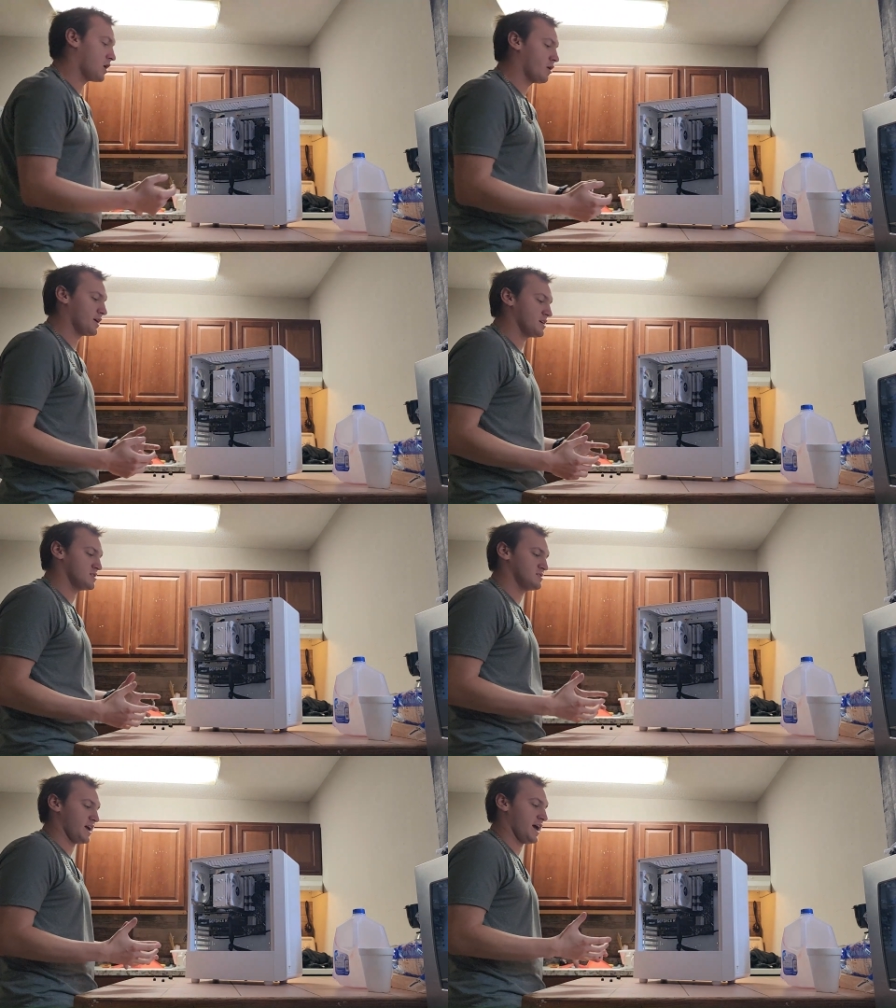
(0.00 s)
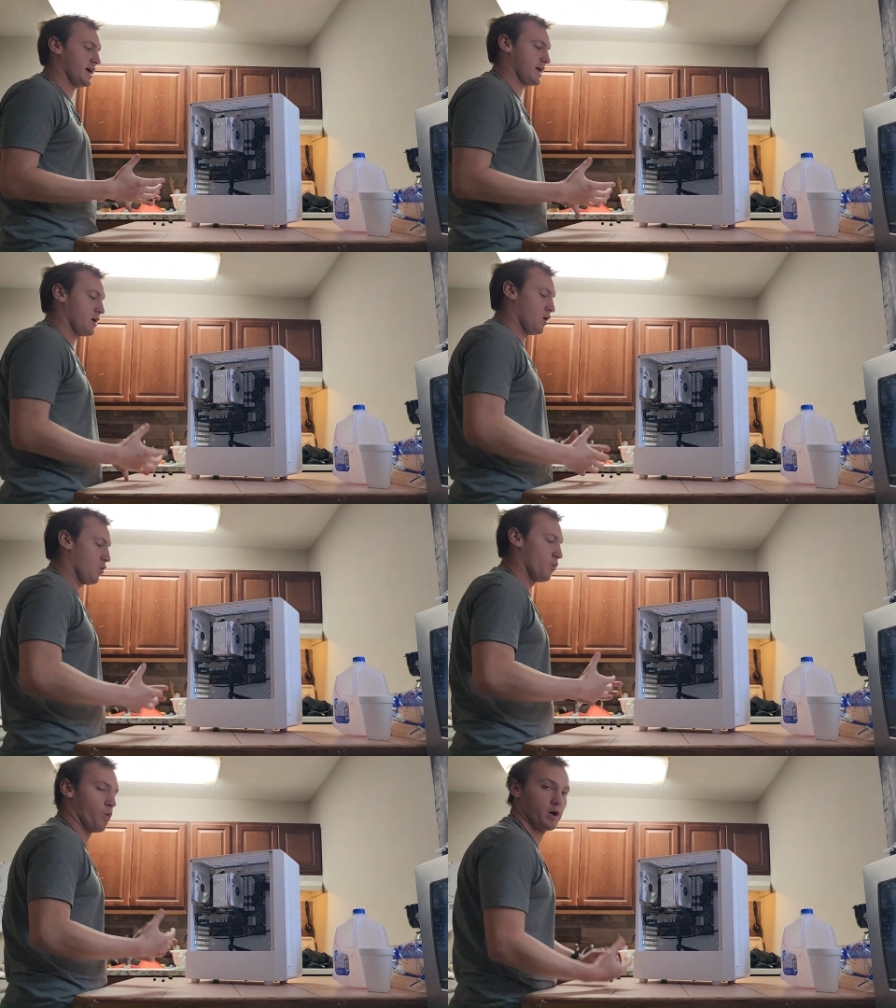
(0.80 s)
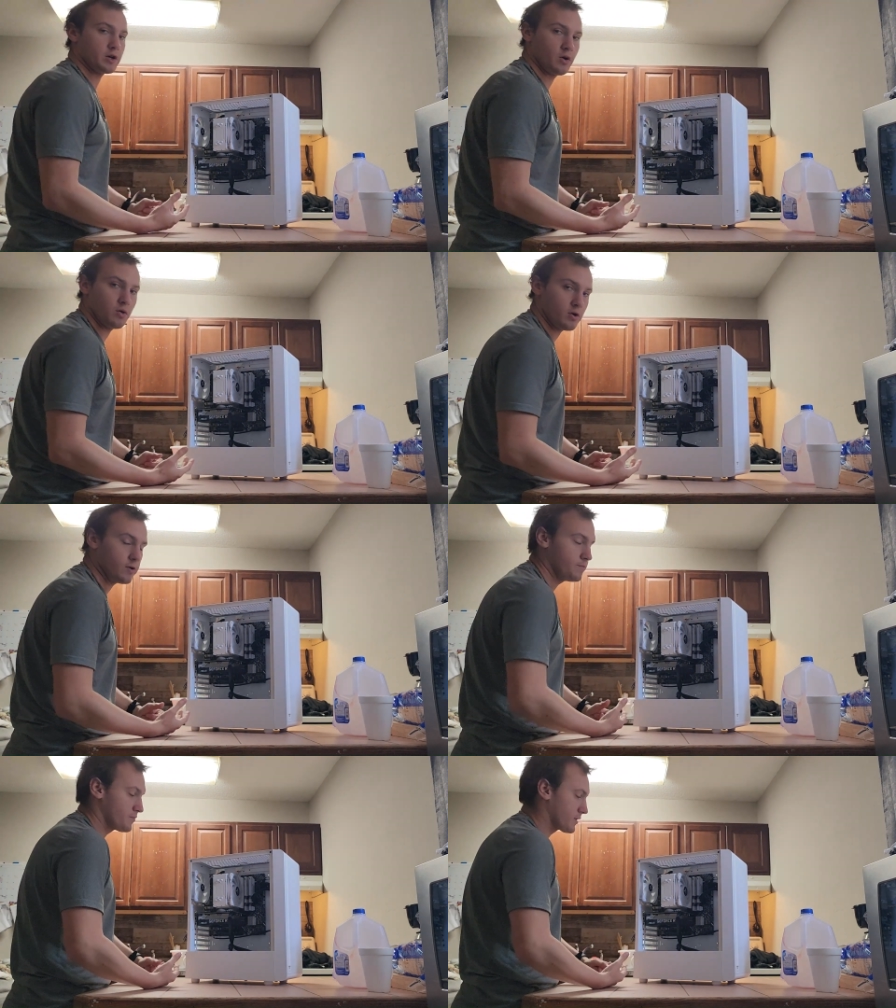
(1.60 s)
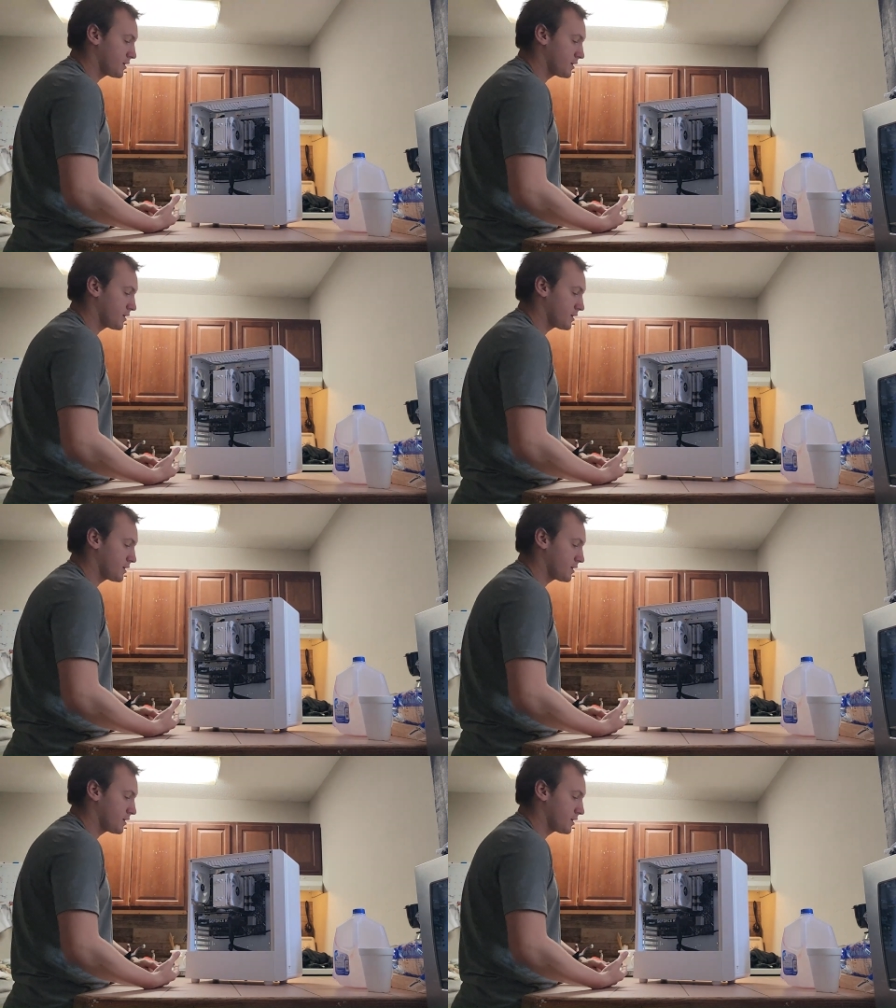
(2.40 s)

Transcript: card is a 1 cooler